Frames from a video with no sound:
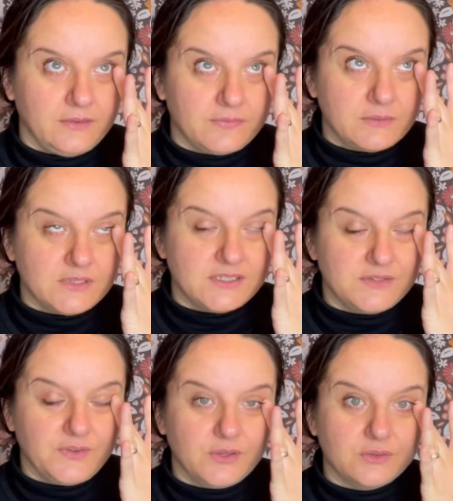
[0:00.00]
found it
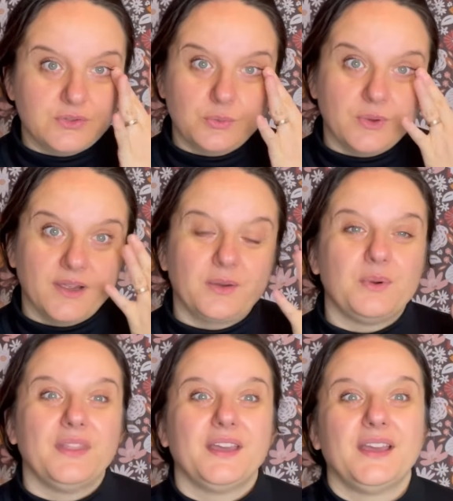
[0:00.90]
difficult to work
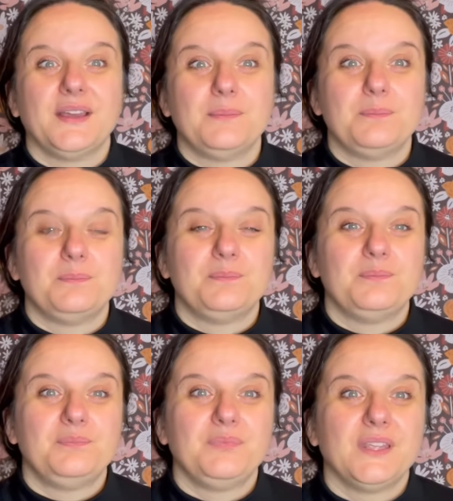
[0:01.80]
with a
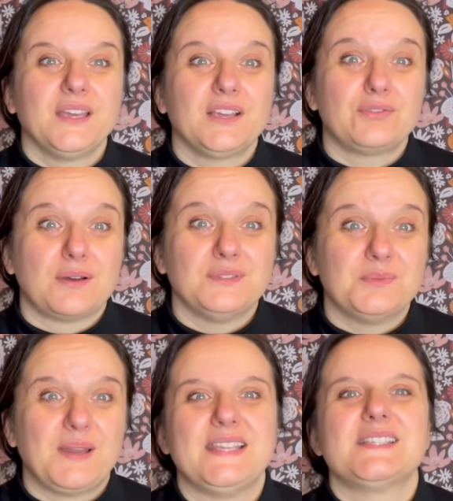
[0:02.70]
crowded
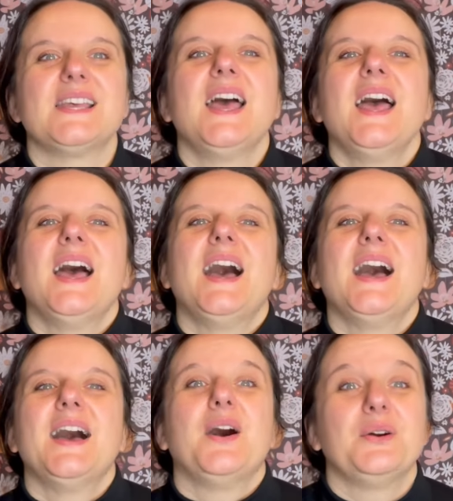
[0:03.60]
place
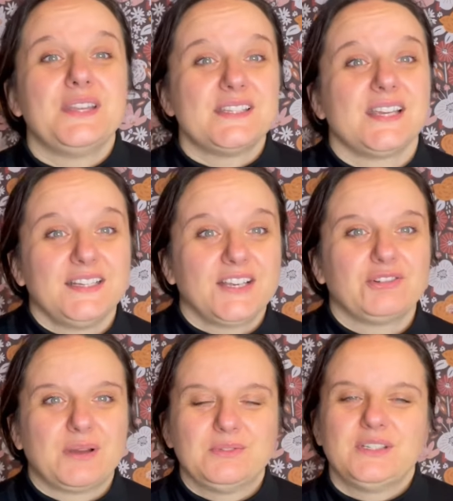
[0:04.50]
or inside a
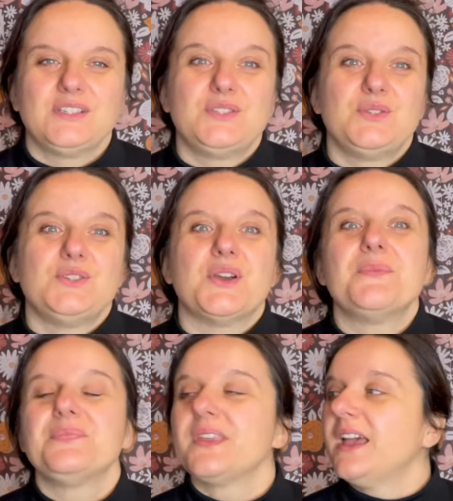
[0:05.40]
crowded studio.
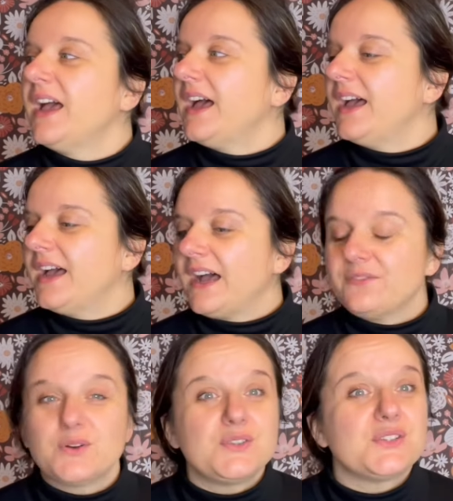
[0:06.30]

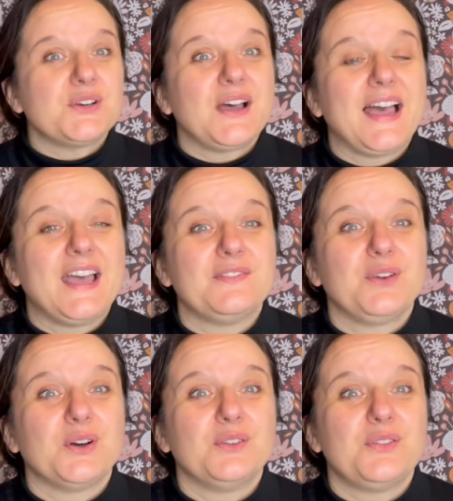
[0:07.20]
I've also have
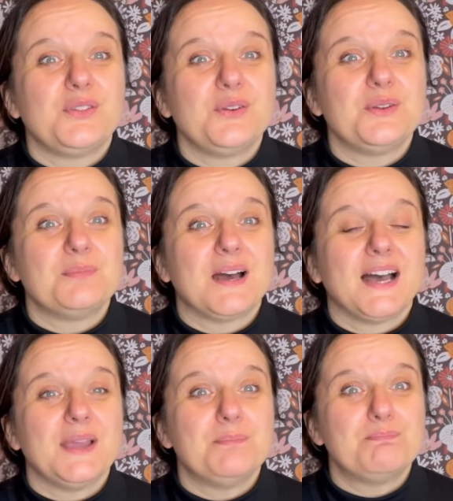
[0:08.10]
gone through
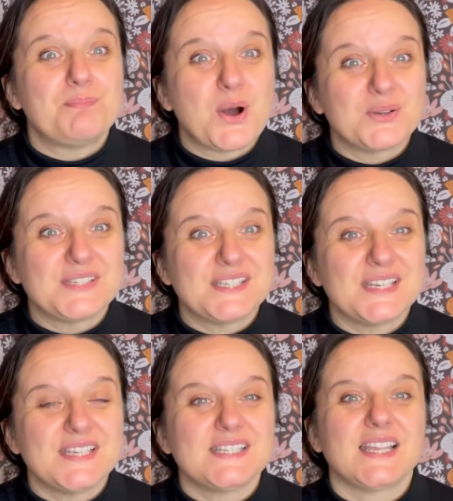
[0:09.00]
my
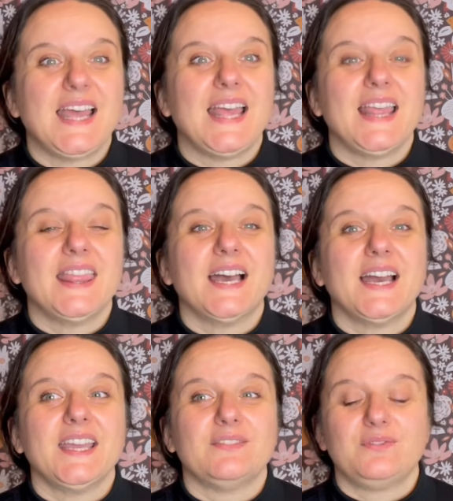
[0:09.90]
boxes and
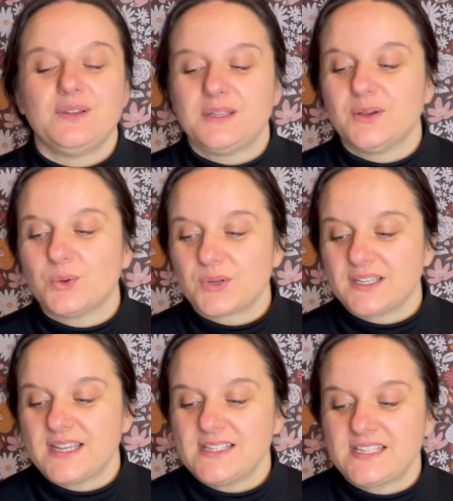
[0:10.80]
I've been
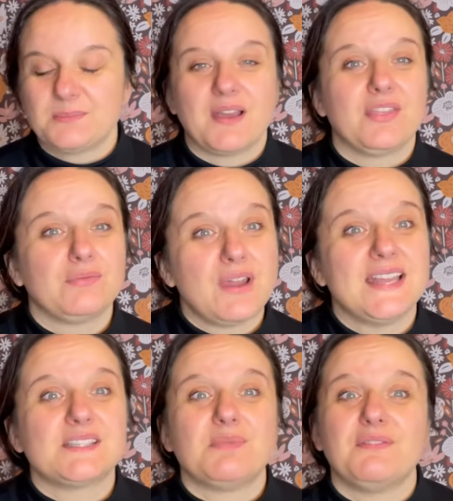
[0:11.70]
organizing my
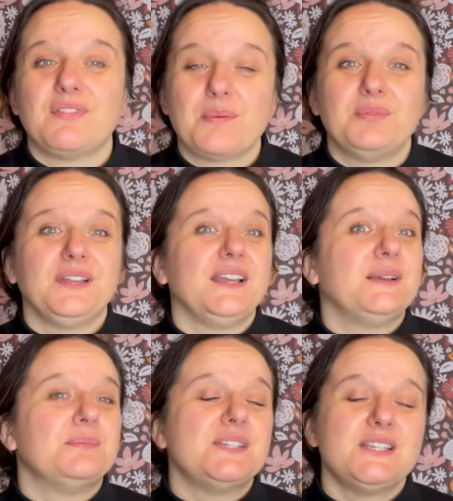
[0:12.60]
threads, my
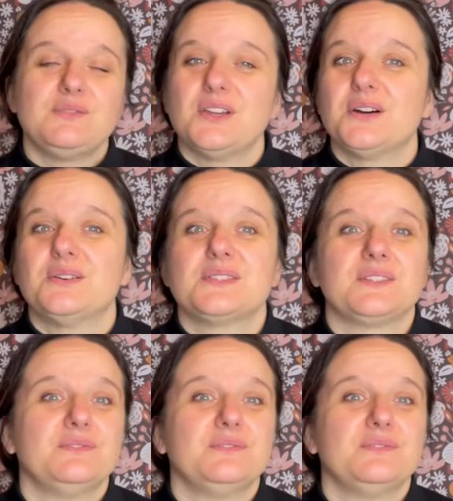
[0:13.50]
fabric, materials,